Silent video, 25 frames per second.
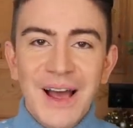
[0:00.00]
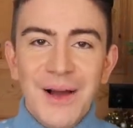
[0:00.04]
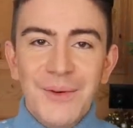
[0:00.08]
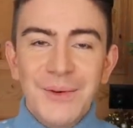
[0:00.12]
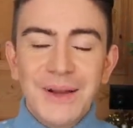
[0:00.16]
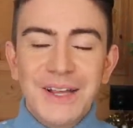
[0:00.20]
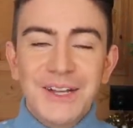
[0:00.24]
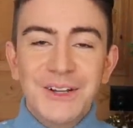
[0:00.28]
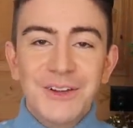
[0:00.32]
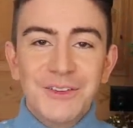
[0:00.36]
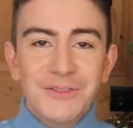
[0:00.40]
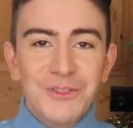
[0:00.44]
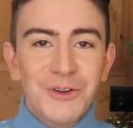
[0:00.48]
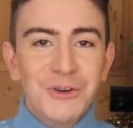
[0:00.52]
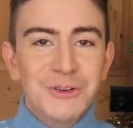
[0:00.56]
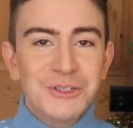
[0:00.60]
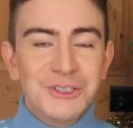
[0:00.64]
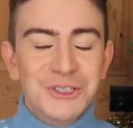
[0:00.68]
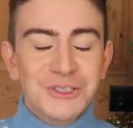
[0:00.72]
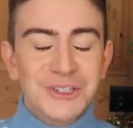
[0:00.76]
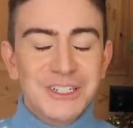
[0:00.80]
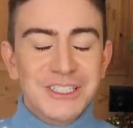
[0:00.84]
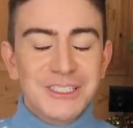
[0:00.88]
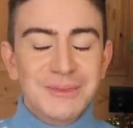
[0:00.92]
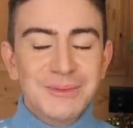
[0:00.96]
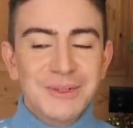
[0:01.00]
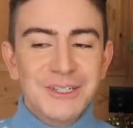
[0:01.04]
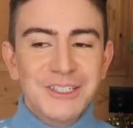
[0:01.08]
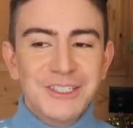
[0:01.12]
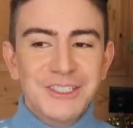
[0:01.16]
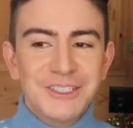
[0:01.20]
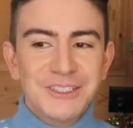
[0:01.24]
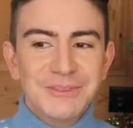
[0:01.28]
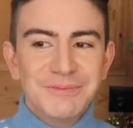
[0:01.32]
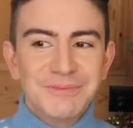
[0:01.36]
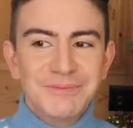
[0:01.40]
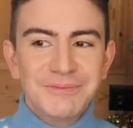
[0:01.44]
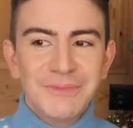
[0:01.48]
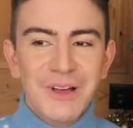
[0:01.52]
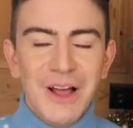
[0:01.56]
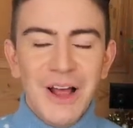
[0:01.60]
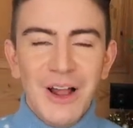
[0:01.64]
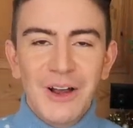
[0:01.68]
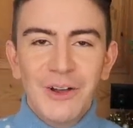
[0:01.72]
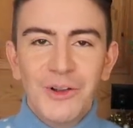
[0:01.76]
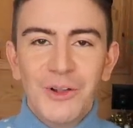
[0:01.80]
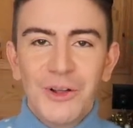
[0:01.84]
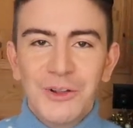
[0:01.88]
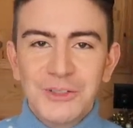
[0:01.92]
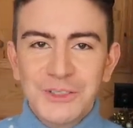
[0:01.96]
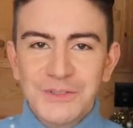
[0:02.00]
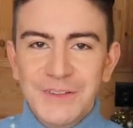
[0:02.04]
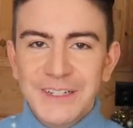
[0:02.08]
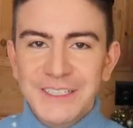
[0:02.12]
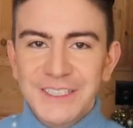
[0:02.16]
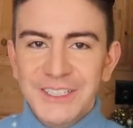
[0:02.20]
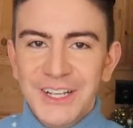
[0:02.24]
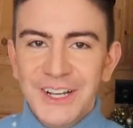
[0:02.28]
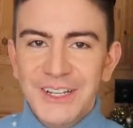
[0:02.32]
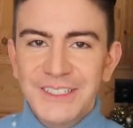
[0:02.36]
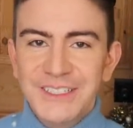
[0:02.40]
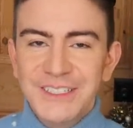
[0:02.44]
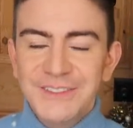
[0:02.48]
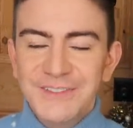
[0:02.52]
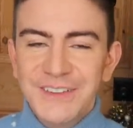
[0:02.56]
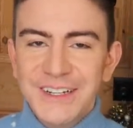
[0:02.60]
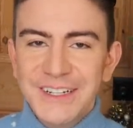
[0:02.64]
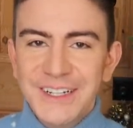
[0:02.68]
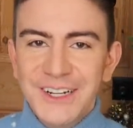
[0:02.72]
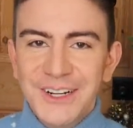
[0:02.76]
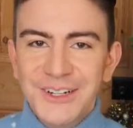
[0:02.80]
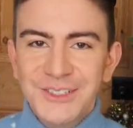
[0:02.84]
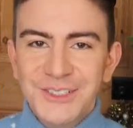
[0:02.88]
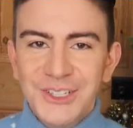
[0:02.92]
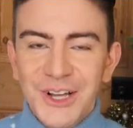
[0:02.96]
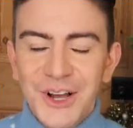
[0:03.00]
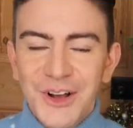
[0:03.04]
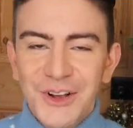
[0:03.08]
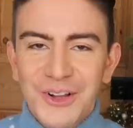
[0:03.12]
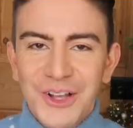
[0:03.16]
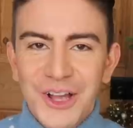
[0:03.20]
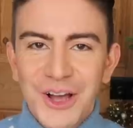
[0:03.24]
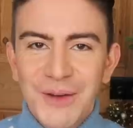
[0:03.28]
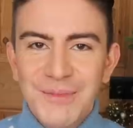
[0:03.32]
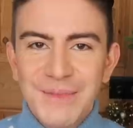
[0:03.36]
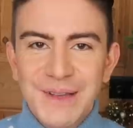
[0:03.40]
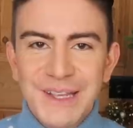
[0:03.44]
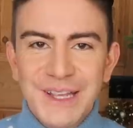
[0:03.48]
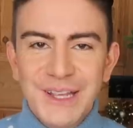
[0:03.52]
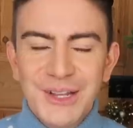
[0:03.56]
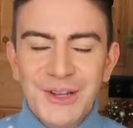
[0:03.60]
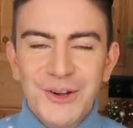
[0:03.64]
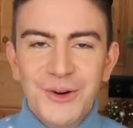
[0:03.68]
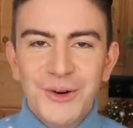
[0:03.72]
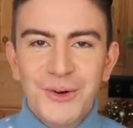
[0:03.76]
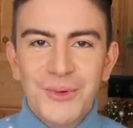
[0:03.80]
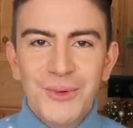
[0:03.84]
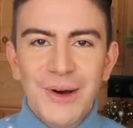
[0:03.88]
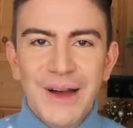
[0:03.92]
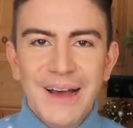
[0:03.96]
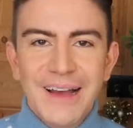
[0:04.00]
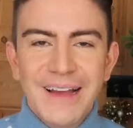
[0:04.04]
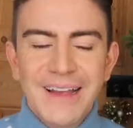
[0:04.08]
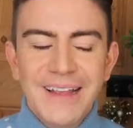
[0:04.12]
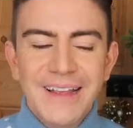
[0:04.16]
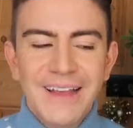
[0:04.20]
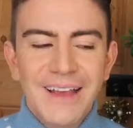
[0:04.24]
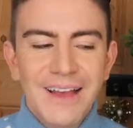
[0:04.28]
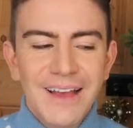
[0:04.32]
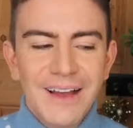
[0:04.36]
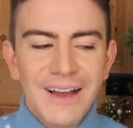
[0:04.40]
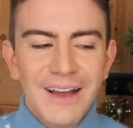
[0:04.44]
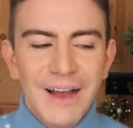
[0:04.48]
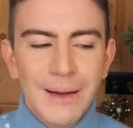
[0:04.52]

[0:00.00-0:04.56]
We can look forward to Christmas. Lots of exciting videos are coming your way.